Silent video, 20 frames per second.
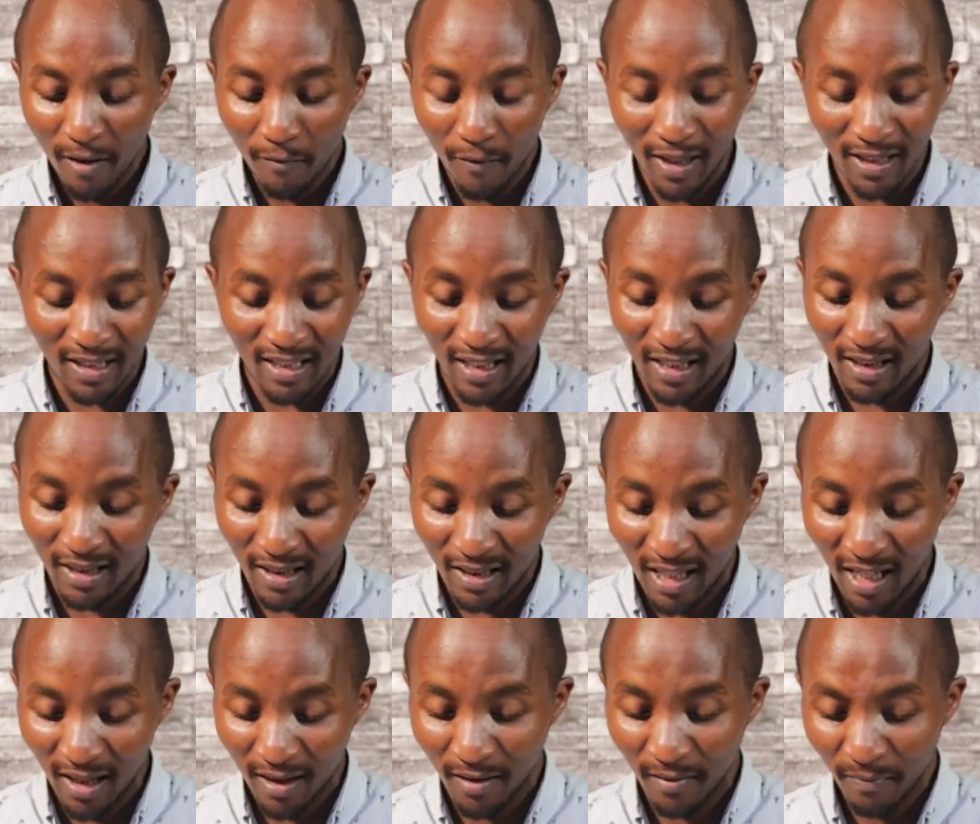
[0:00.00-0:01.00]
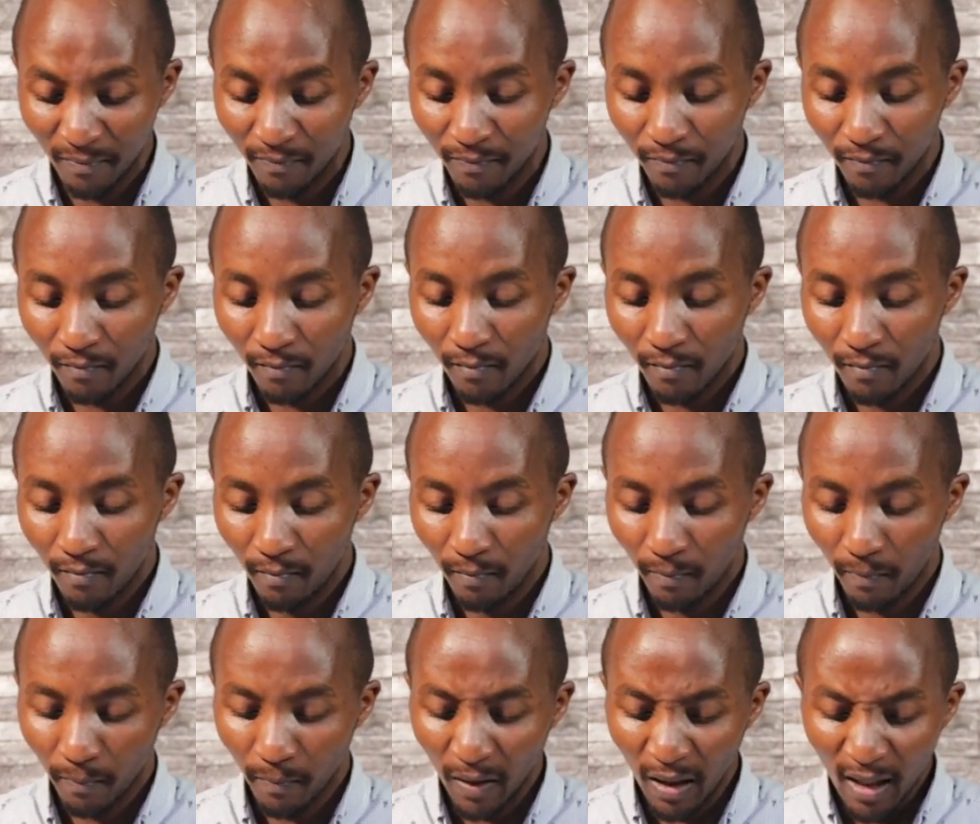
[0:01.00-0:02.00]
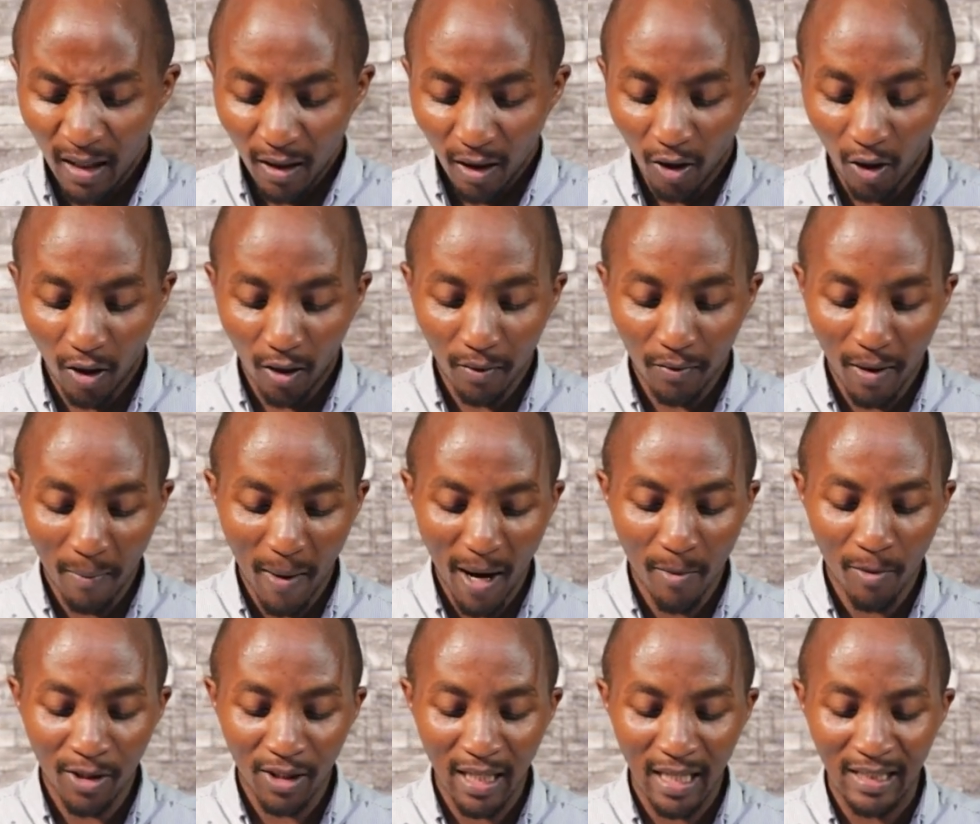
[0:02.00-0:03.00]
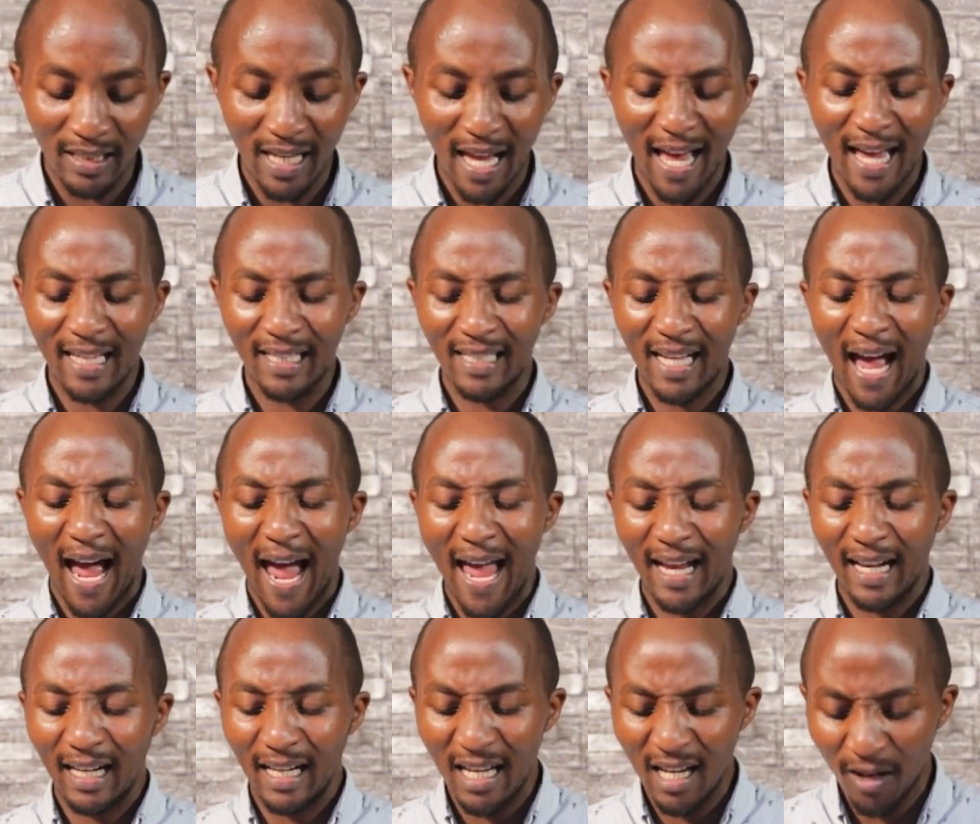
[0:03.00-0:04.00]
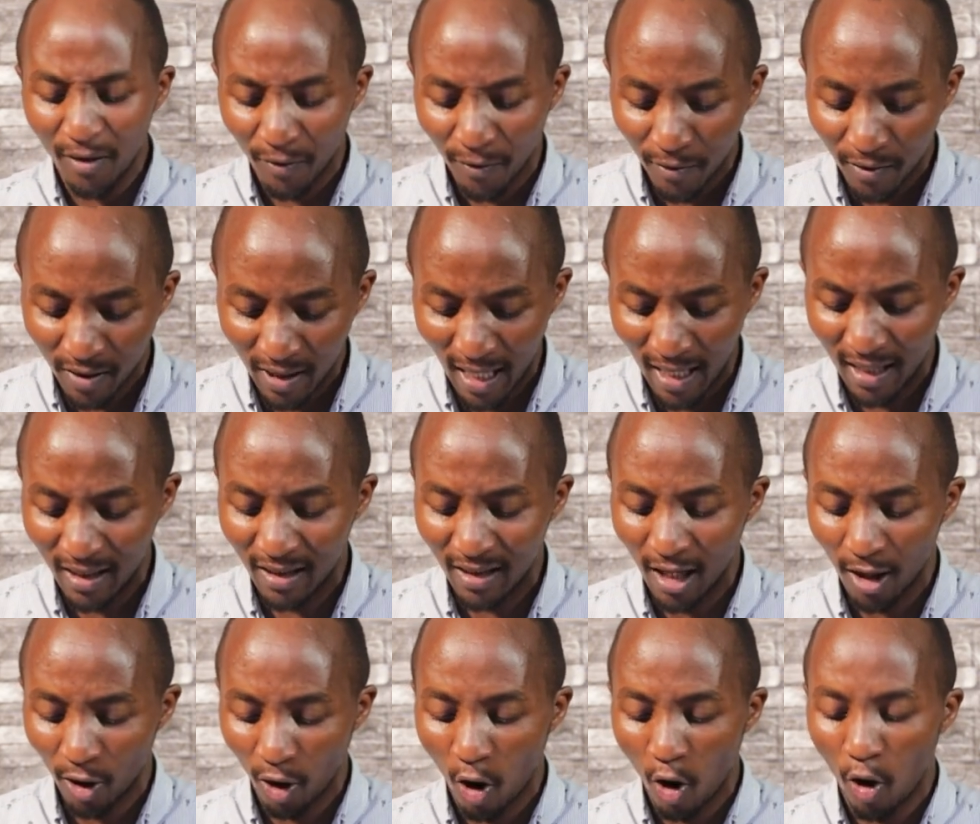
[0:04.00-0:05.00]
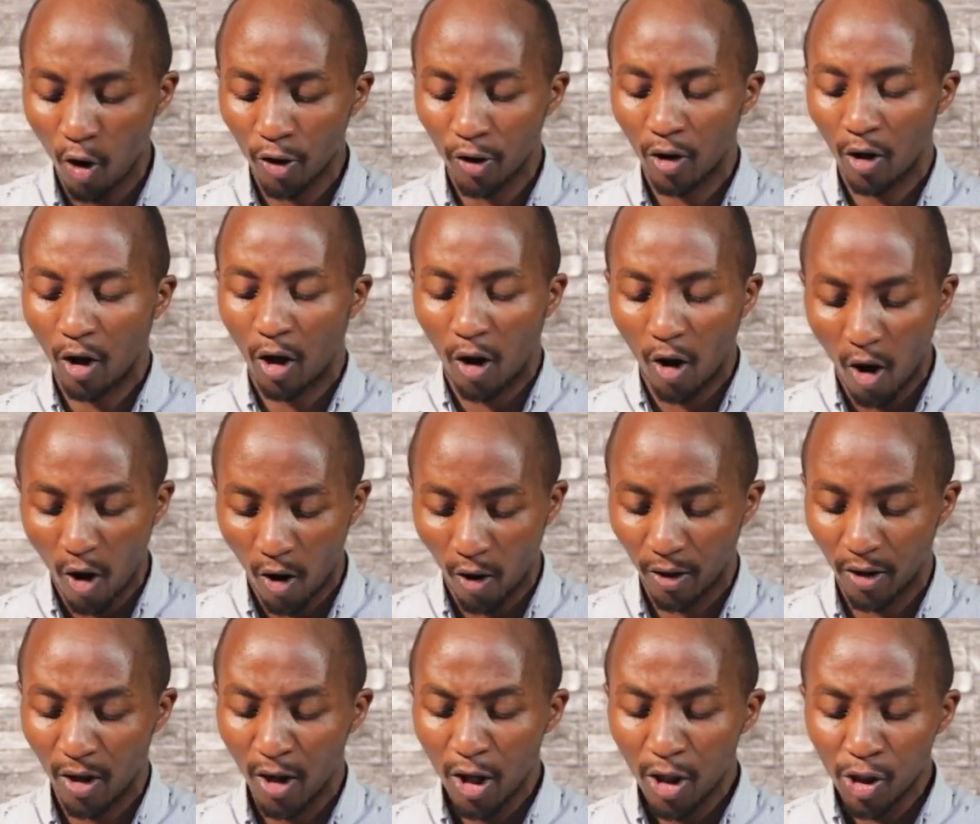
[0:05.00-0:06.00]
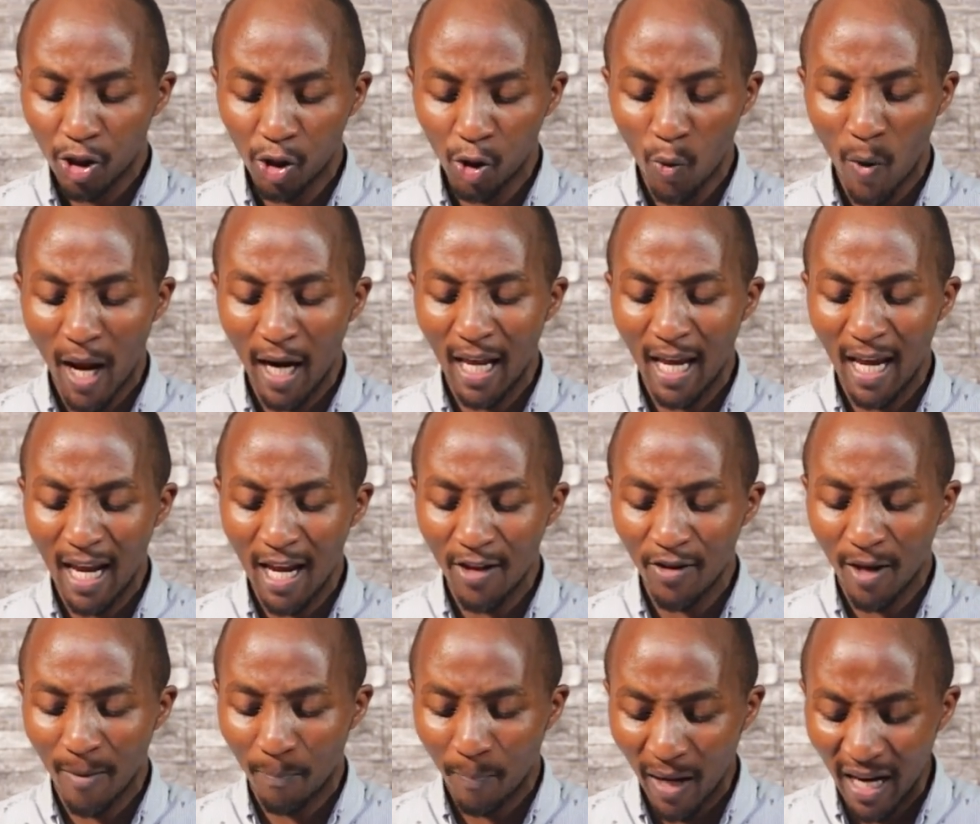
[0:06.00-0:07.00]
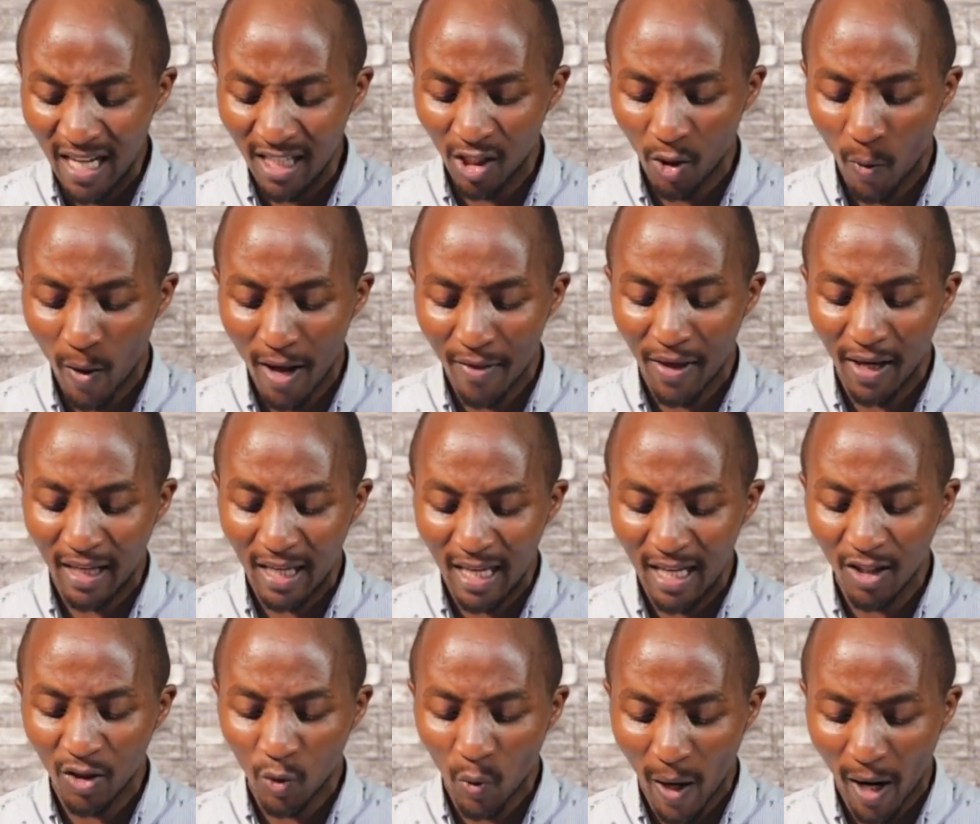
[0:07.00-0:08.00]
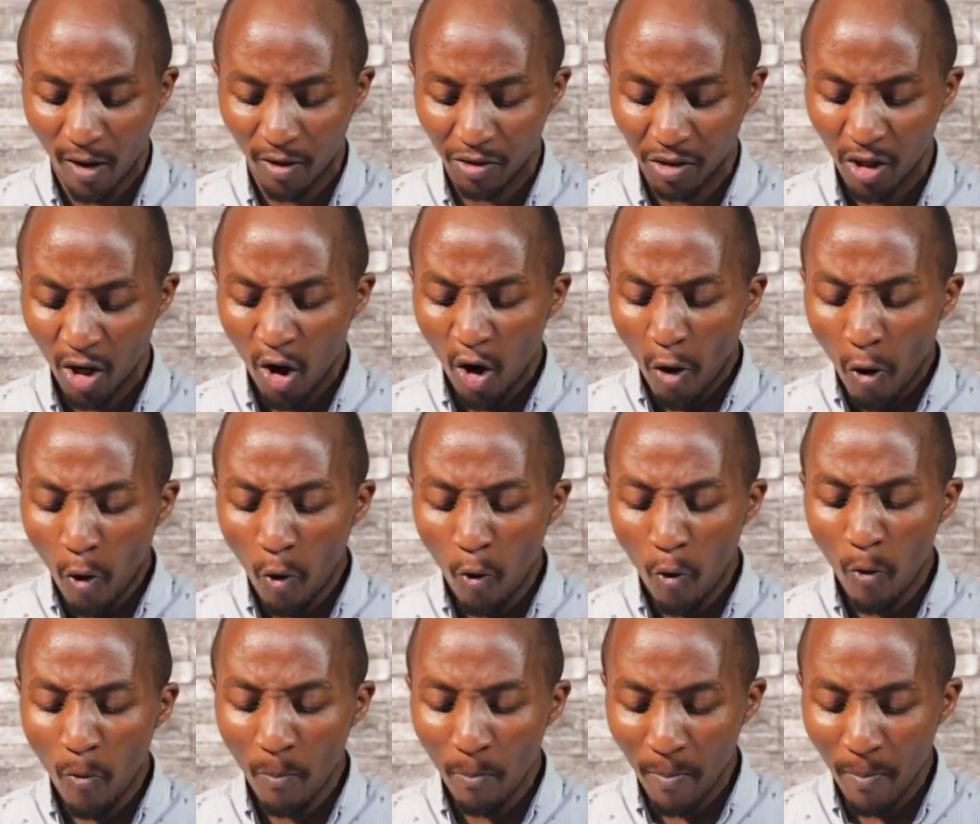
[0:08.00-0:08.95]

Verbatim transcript: Verse sixteen The Bible says, as I live, says the Lord God, surely in the place where the king dwells, who